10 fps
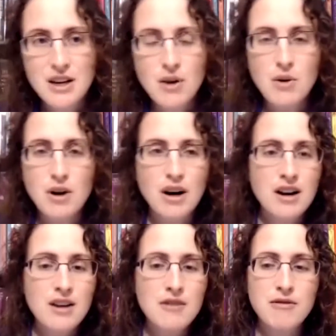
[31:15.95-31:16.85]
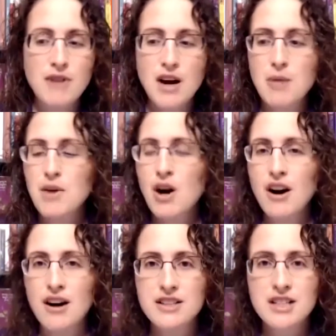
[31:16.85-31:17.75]
or from
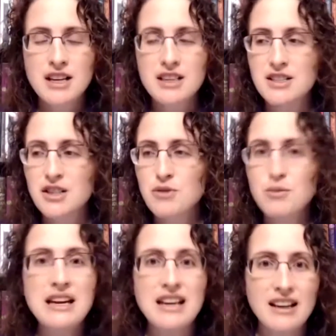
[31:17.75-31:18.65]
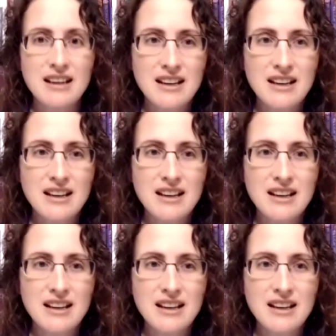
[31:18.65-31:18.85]
art to reading.